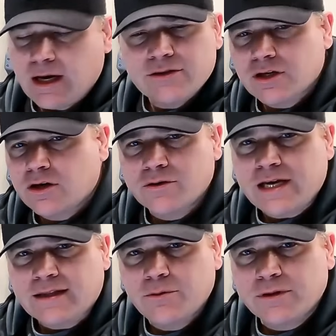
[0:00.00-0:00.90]
you guys are going to know
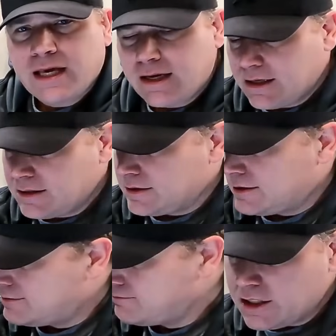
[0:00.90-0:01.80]
exactly what that
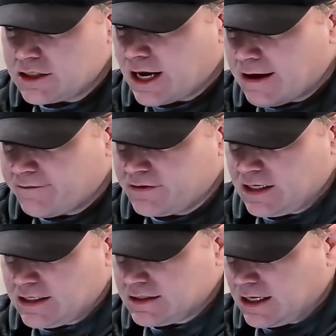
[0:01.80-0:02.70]
is. Crankshaft
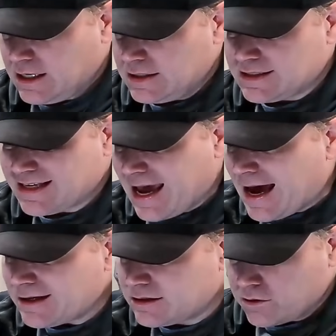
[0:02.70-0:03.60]
is a
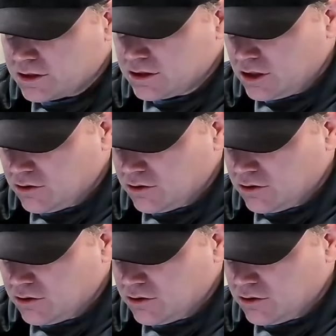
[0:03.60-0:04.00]
scat forged